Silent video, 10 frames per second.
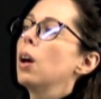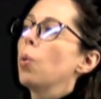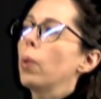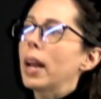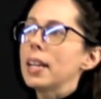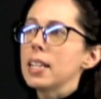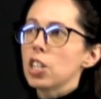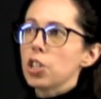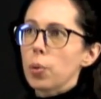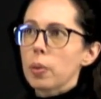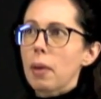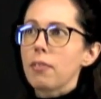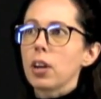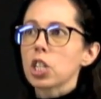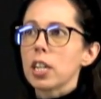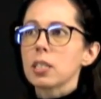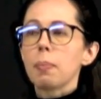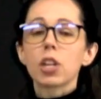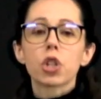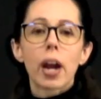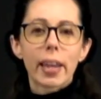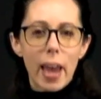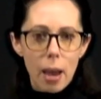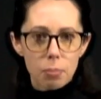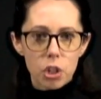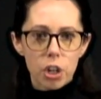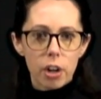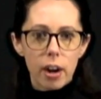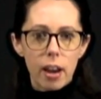what I need to do with my function is make sure I capture